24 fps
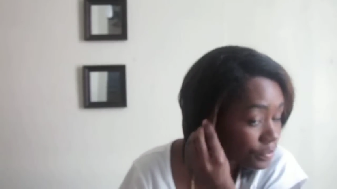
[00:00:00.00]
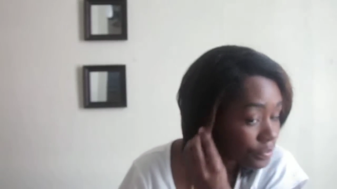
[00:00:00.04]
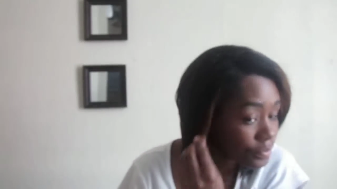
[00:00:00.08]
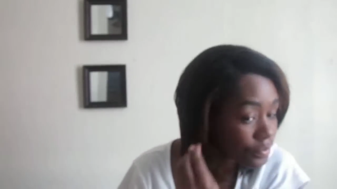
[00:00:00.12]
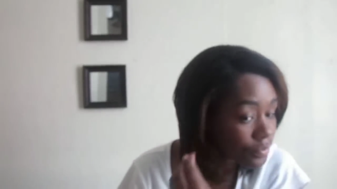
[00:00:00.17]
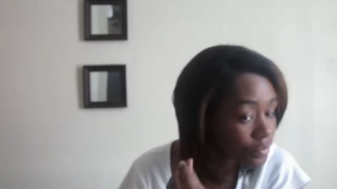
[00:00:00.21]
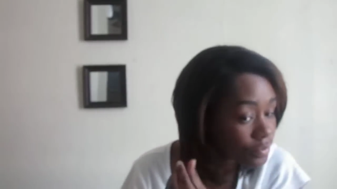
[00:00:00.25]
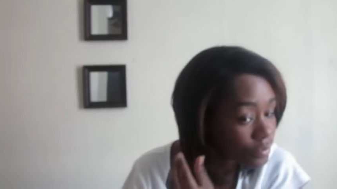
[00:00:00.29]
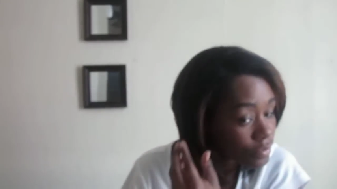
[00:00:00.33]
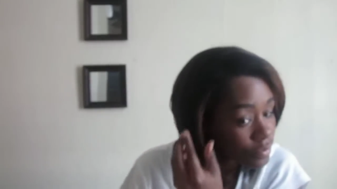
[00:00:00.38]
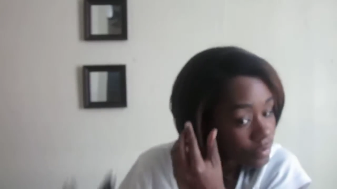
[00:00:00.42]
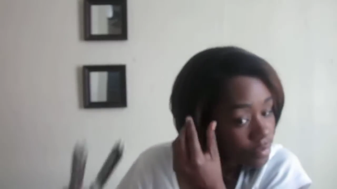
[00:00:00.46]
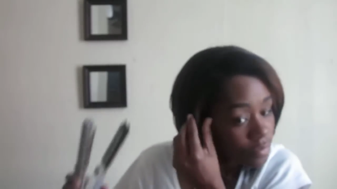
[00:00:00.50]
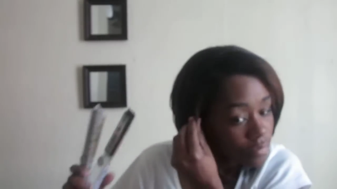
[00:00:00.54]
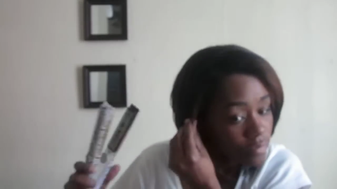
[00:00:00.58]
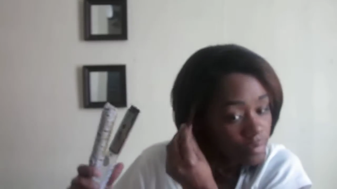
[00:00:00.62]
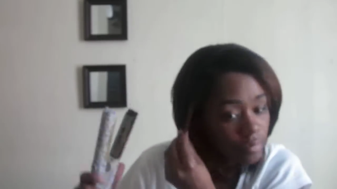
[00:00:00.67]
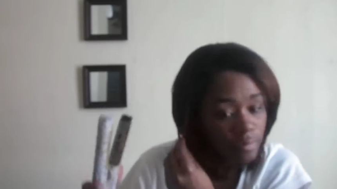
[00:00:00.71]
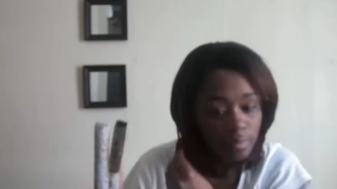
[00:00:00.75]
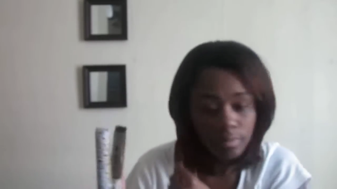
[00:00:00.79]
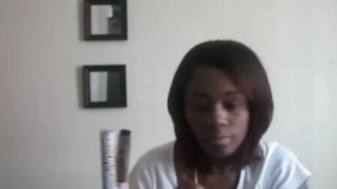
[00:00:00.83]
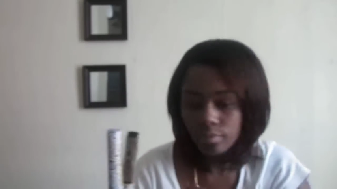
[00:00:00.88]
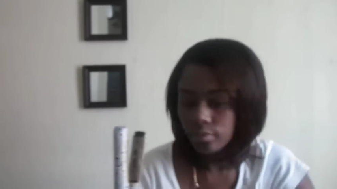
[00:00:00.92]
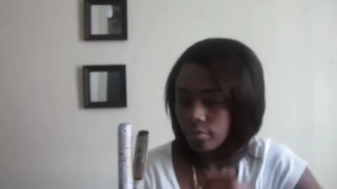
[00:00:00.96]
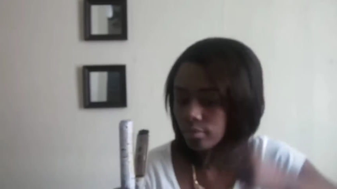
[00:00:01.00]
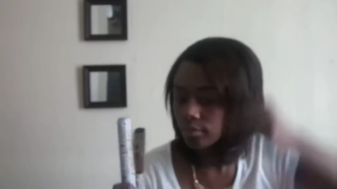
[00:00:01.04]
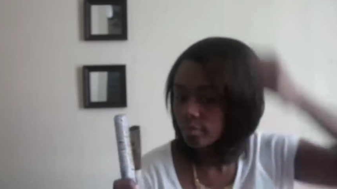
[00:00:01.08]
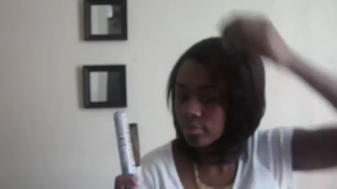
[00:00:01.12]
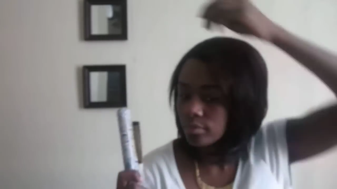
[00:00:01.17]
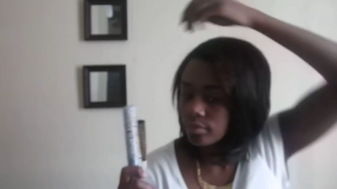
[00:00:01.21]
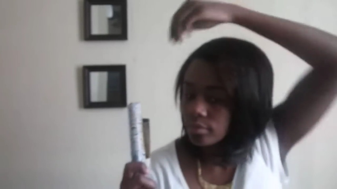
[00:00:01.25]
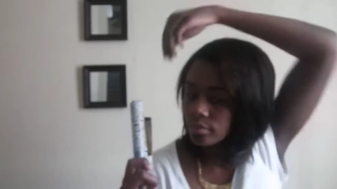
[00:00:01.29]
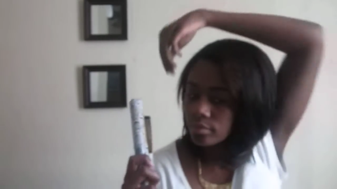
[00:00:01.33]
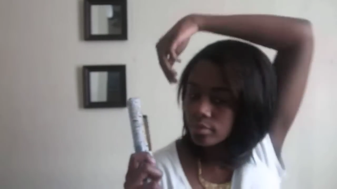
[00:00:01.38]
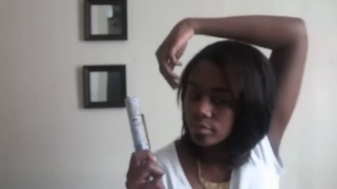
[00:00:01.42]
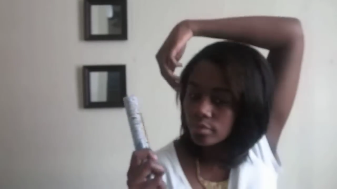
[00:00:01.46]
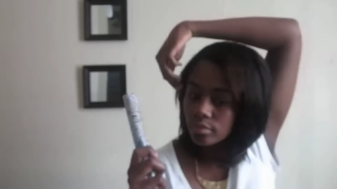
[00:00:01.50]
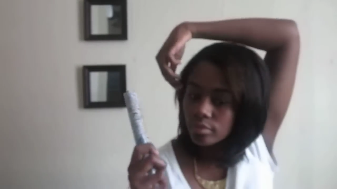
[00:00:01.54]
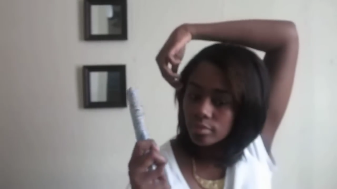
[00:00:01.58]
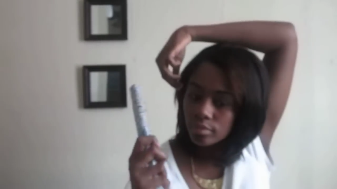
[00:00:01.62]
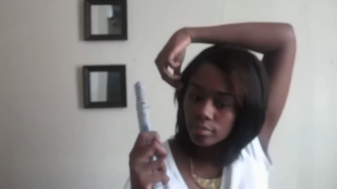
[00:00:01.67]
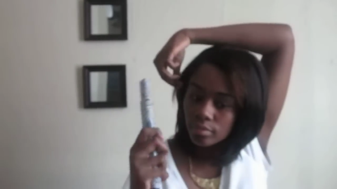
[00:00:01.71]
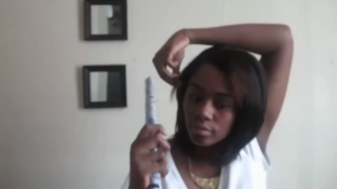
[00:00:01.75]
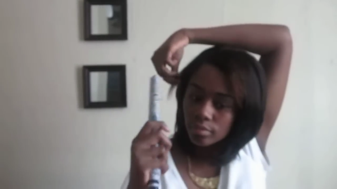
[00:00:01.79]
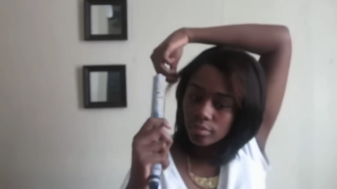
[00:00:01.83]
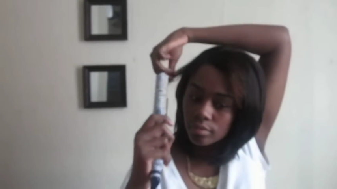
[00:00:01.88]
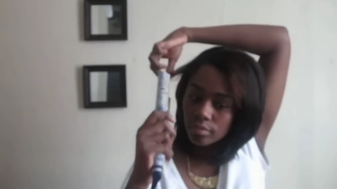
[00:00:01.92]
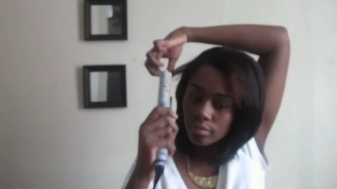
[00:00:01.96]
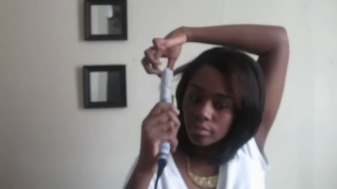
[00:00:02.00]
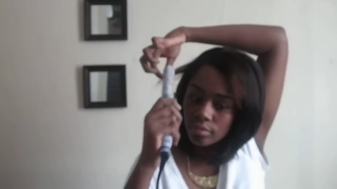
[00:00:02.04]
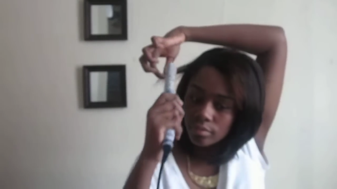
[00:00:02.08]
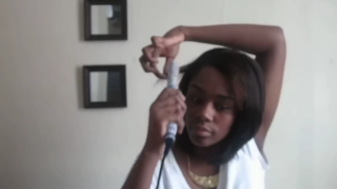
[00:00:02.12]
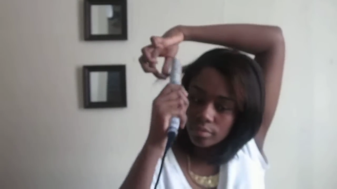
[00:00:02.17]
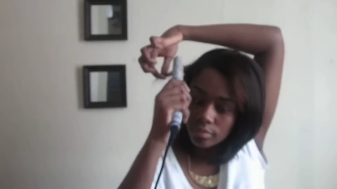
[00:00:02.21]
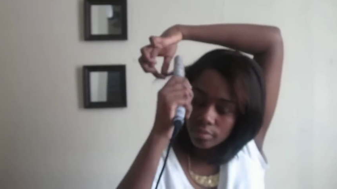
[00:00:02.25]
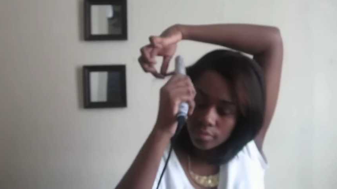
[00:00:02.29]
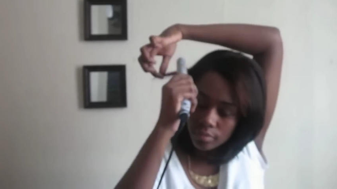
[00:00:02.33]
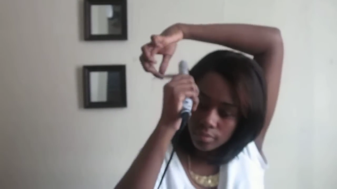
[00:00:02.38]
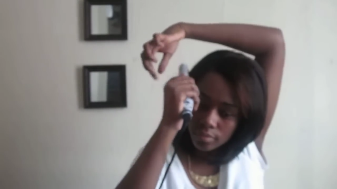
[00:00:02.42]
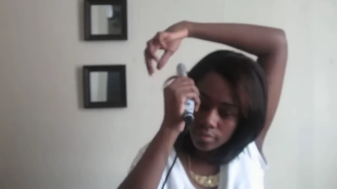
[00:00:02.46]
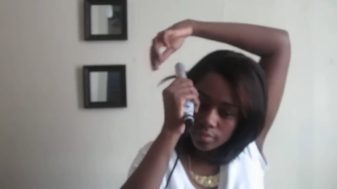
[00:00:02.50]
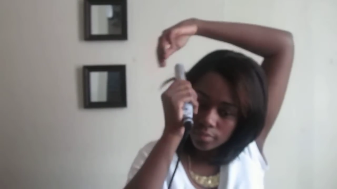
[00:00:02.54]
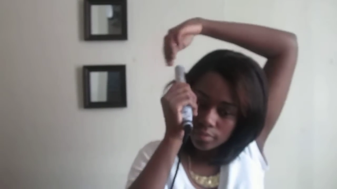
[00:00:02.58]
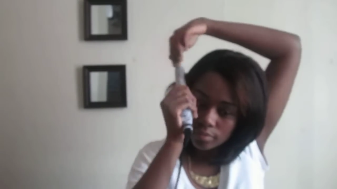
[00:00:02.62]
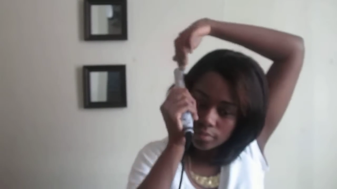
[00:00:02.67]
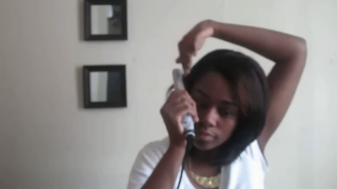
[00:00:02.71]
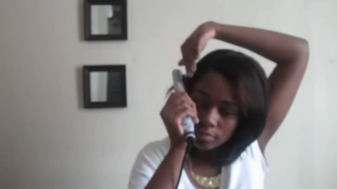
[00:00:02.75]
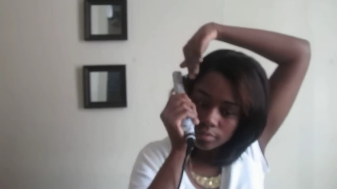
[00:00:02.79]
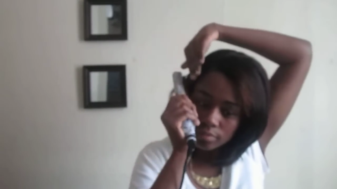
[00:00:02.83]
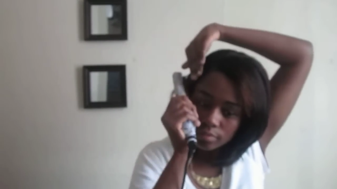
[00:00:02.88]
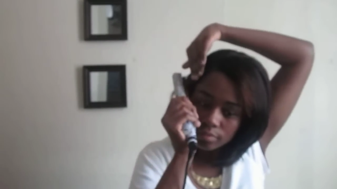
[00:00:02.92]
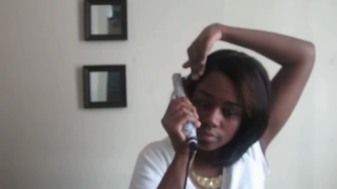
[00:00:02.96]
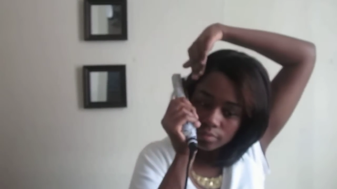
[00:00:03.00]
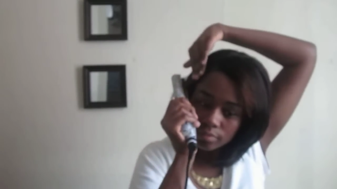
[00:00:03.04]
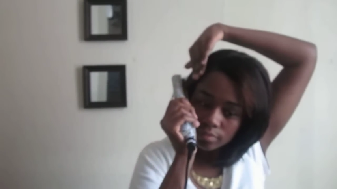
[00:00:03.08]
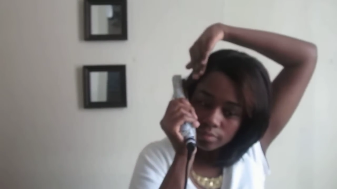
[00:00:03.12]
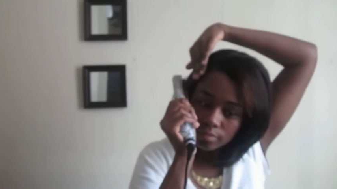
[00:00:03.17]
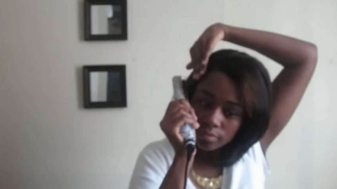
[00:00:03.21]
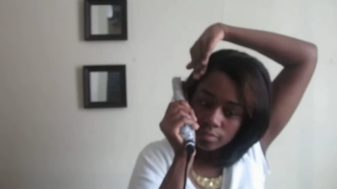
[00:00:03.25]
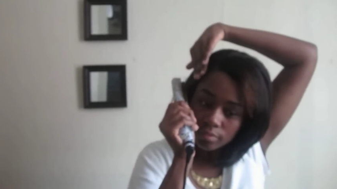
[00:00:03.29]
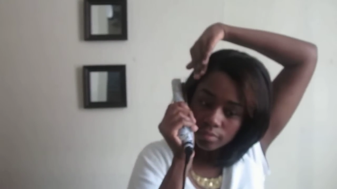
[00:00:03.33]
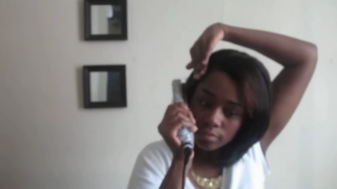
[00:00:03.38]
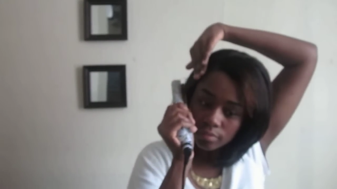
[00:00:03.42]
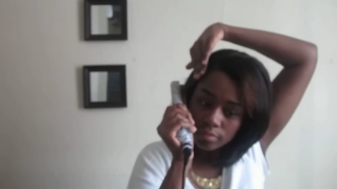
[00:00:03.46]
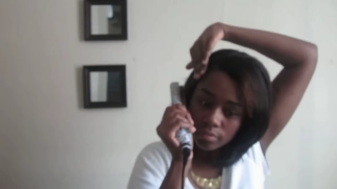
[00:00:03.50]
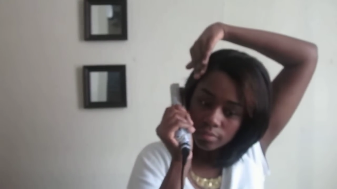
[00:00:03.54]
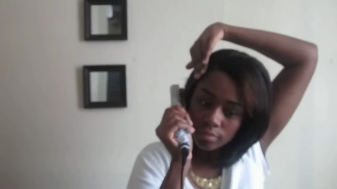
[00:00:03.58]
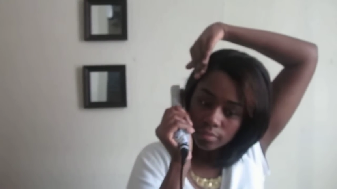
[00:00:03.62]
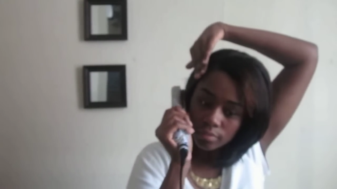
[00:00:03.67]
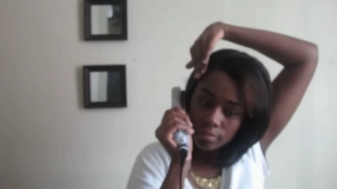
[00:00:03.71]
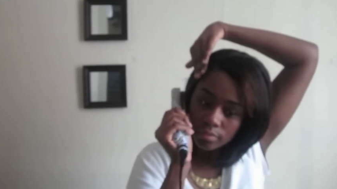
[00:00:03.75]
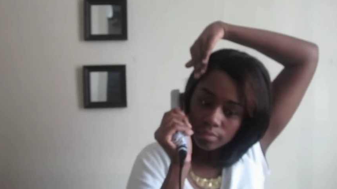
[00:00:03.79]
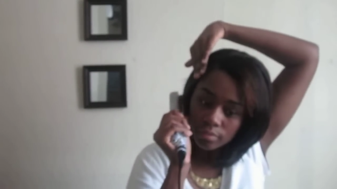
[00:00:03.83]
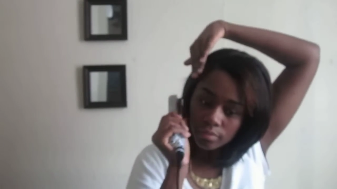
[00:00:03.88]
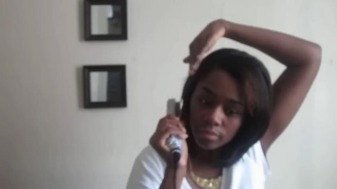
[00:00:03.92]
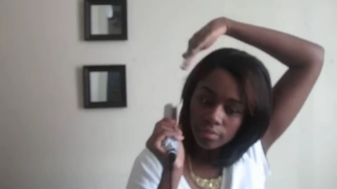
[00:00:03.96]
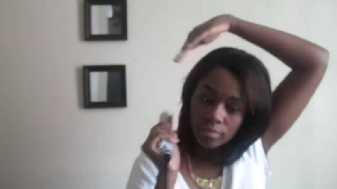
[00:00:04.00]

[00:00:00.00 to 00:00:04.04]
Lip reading: (silence)